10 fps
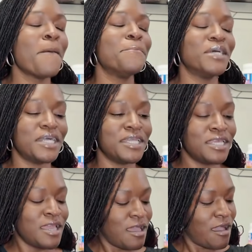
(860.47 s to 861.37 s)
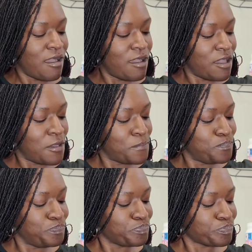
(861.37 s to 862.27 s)
But
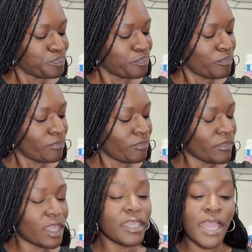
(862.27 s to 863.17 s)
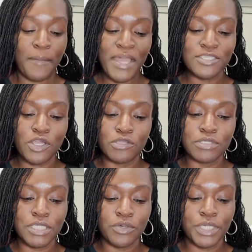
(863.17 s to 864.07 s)
yeah, I might start
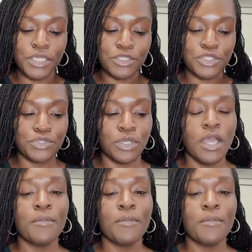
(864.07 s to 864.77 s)
using it on here too.